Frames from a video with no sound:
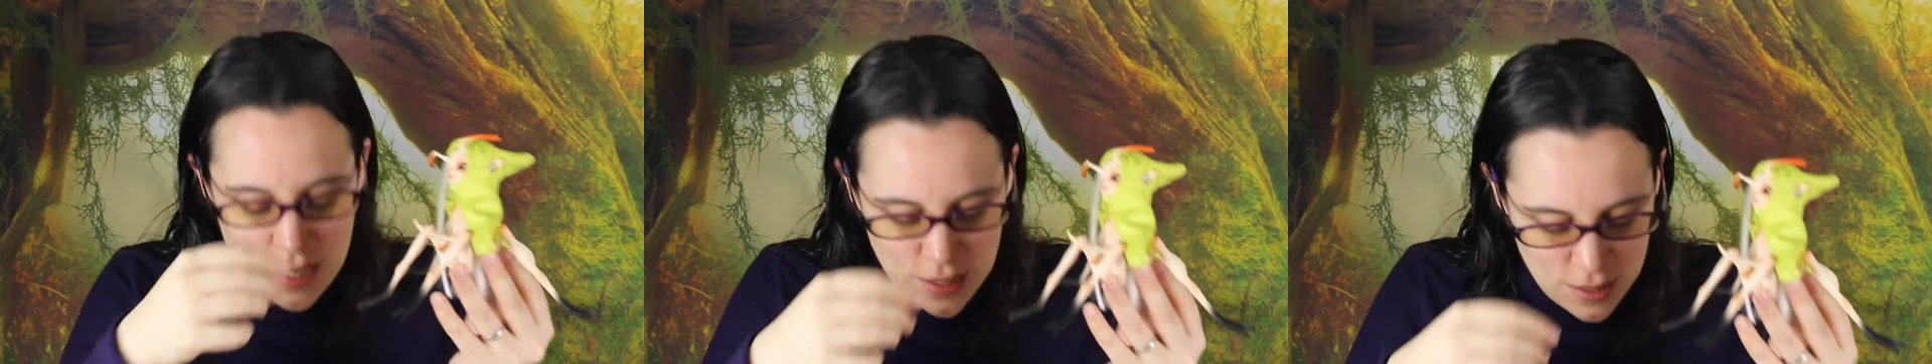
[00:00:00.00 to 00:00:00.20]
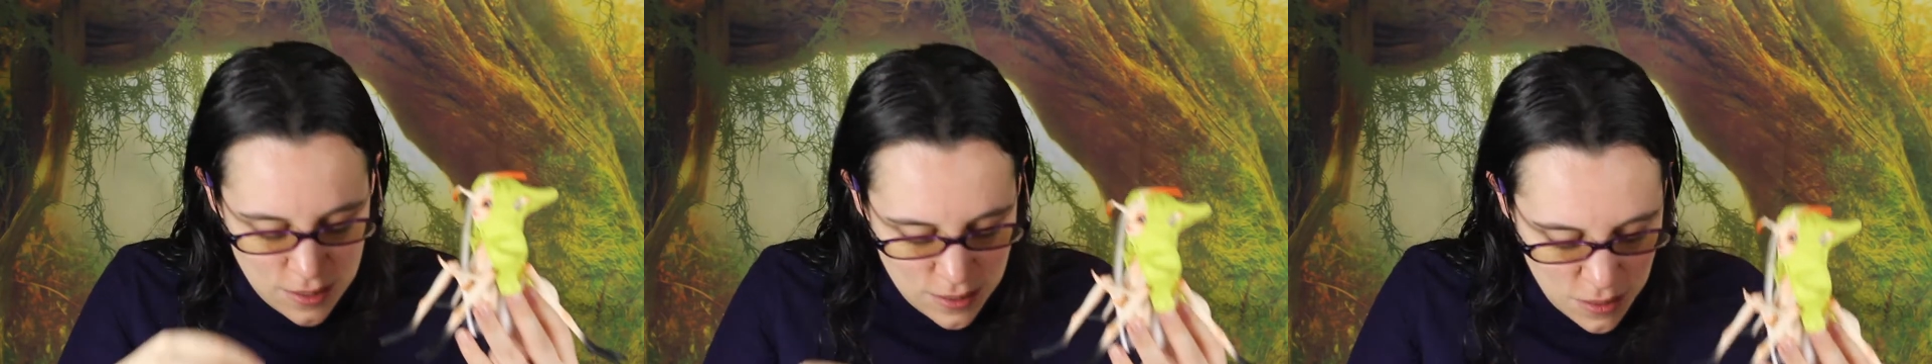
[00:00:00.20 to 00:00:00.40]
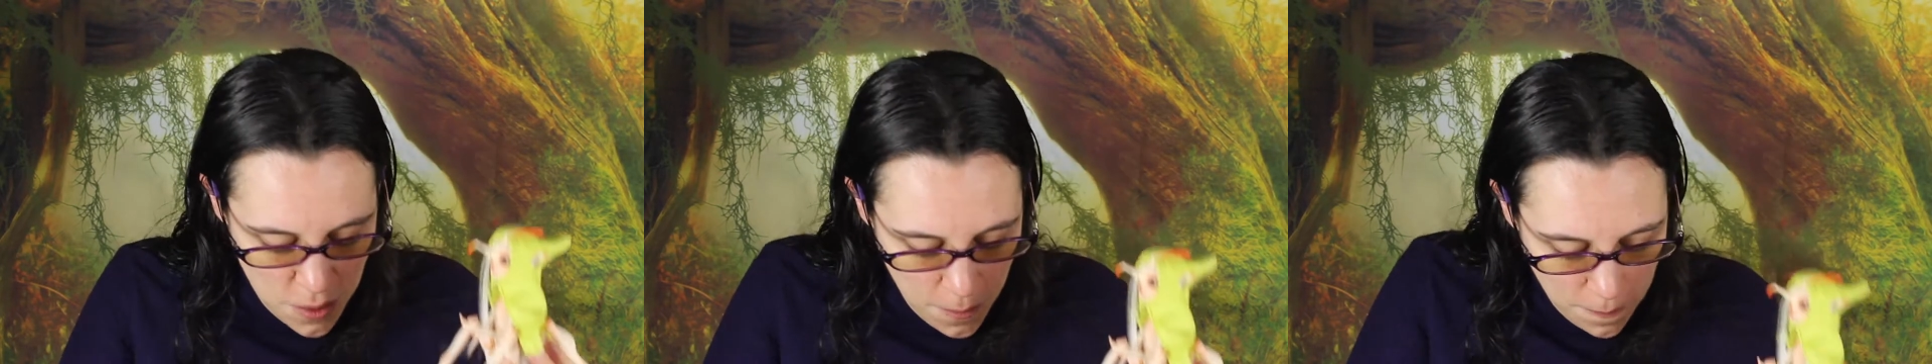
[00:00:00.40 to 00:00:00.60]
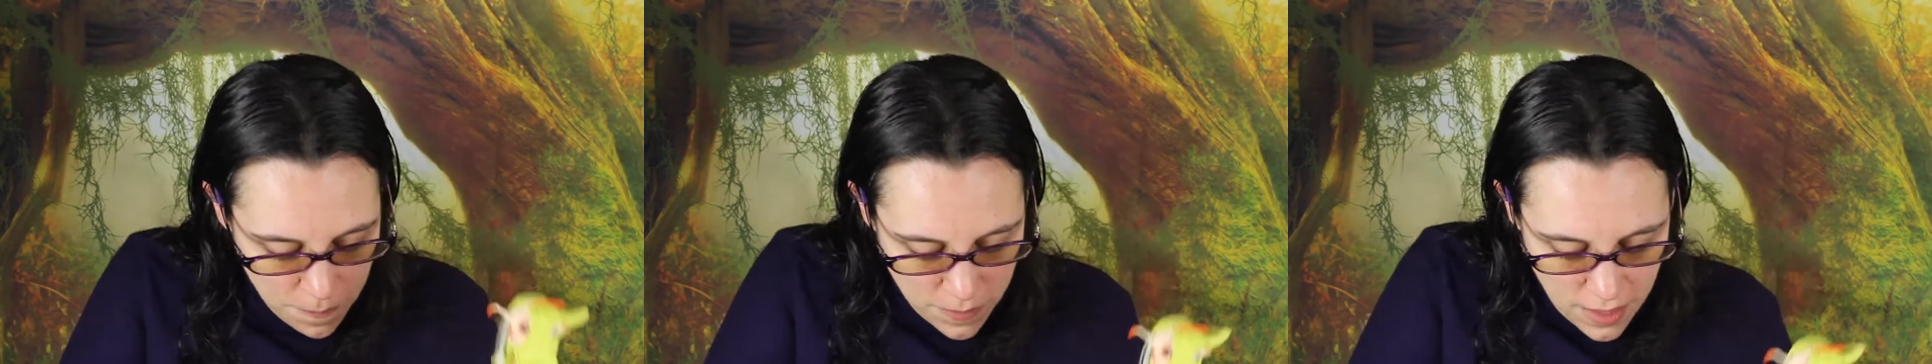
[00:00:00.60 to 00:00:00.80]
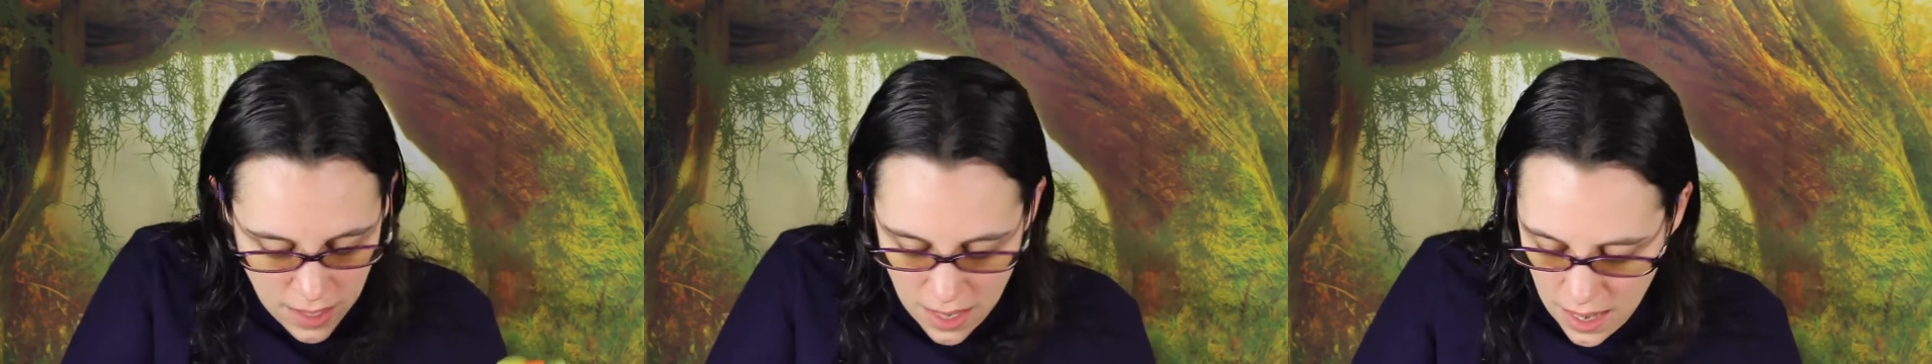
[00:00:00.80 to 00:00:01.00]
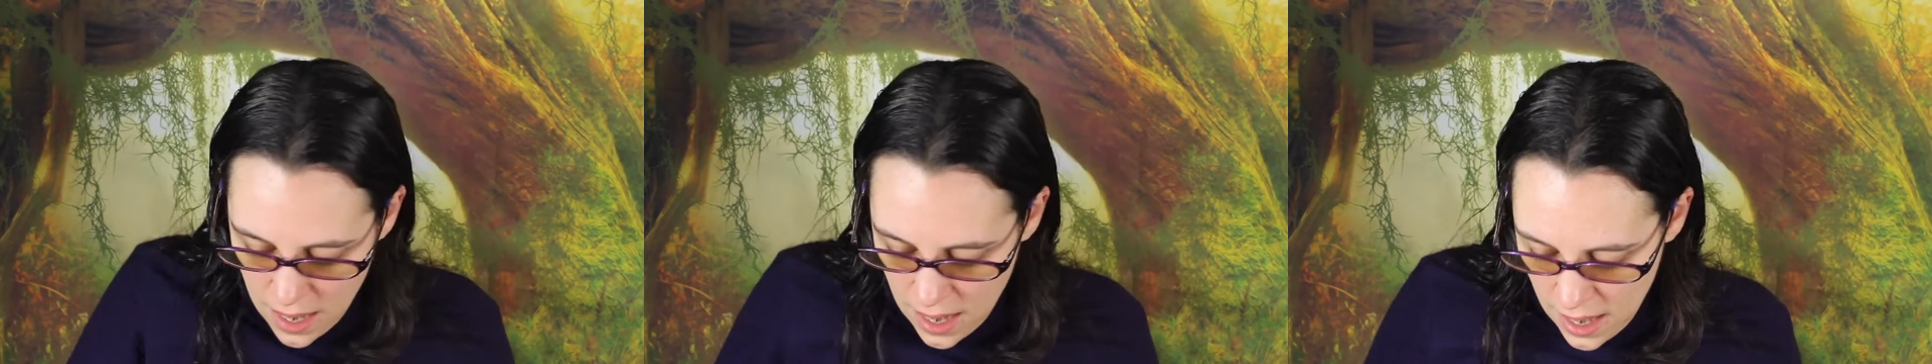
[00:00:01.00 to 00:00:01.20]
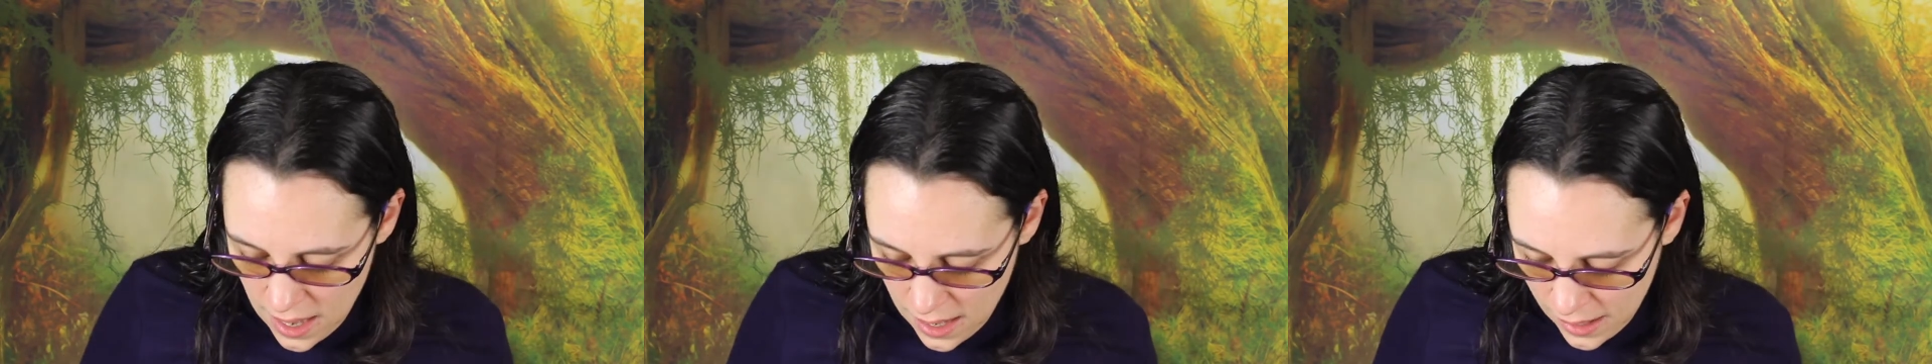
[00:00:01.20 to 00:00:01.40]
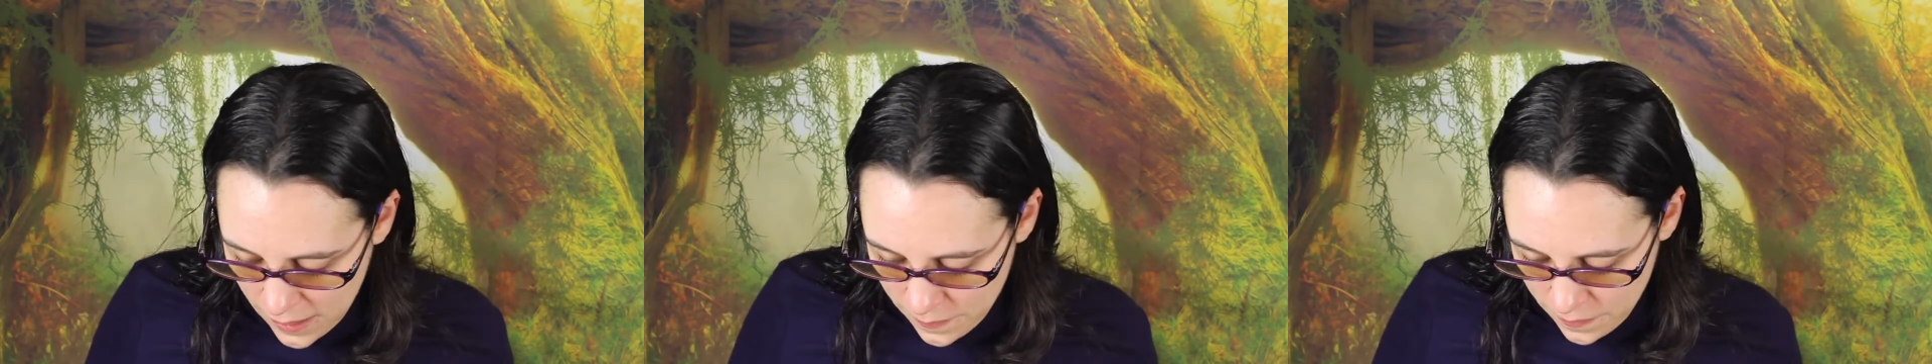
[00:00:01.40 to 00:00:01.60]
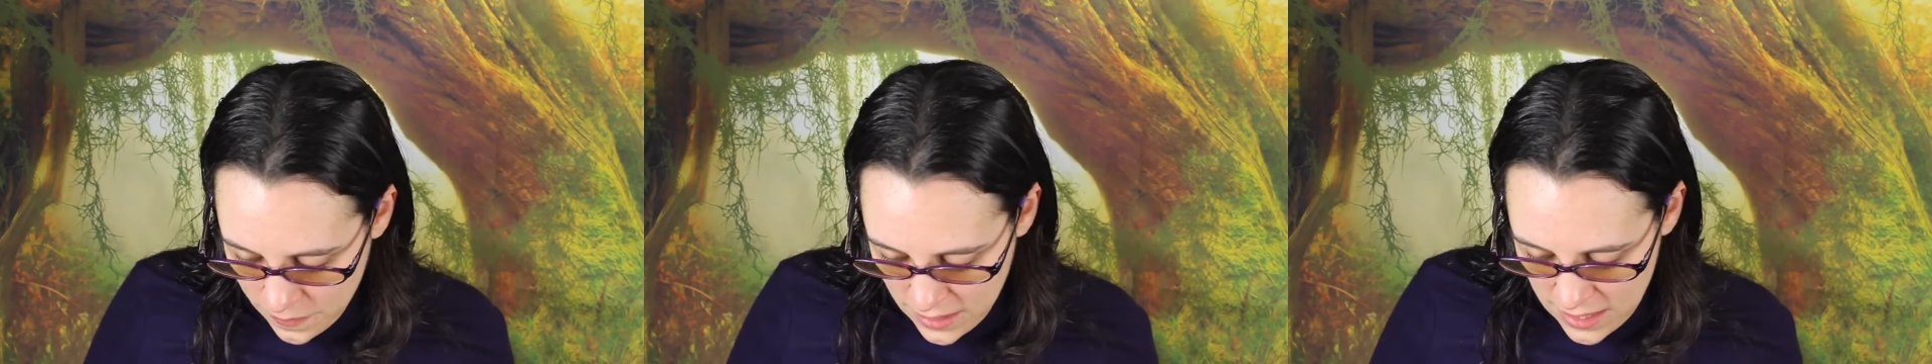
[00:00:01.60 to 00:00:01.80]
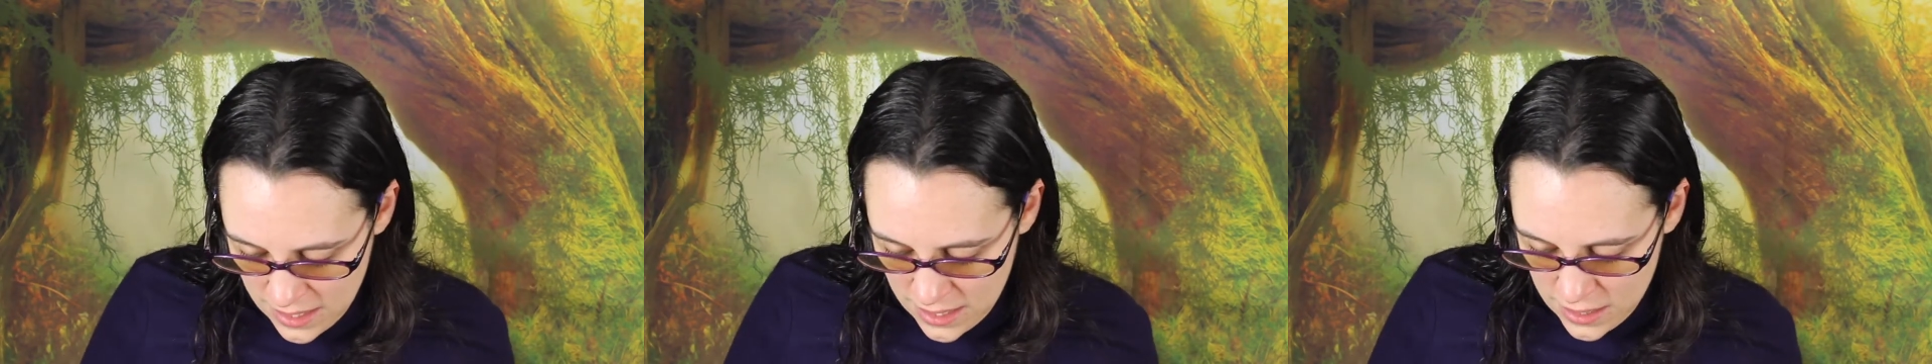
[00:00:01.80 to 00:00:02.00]
So
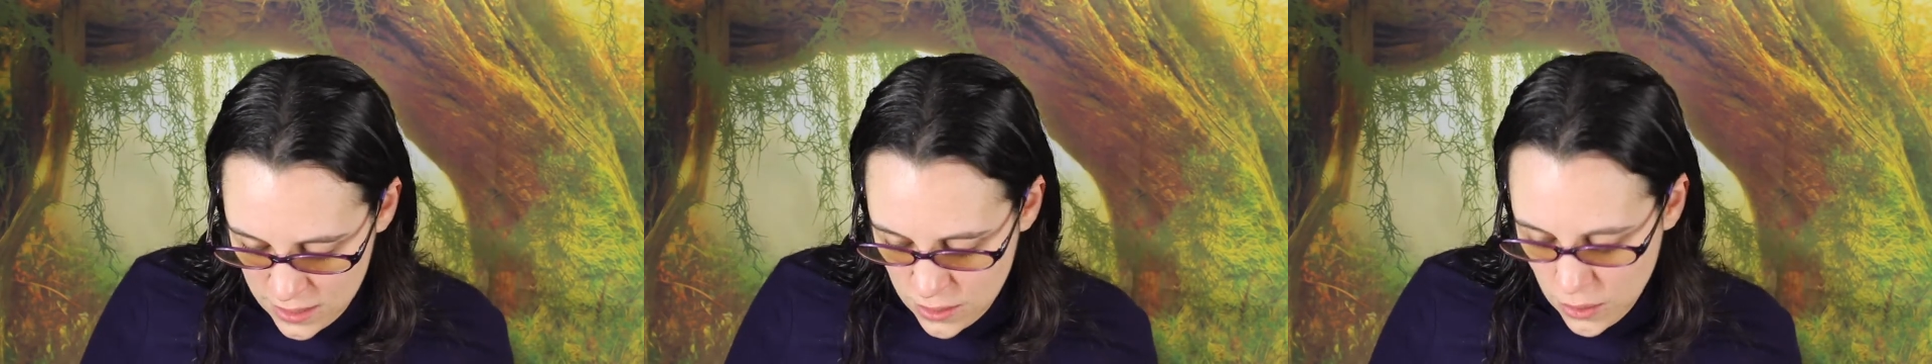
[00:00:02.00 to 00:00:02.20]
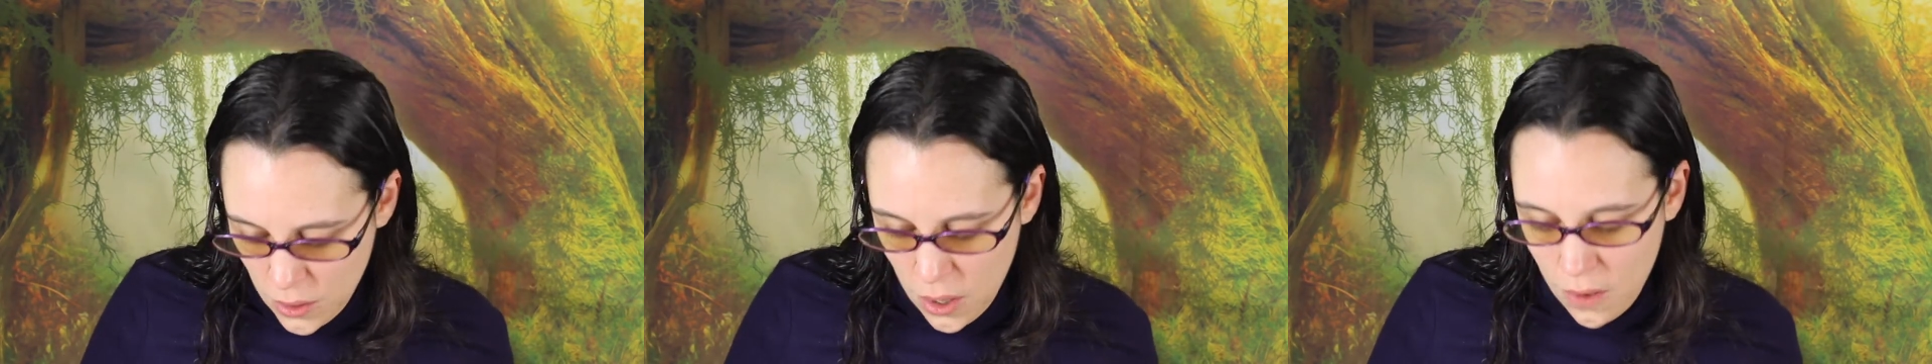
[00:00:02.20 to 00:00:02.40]
so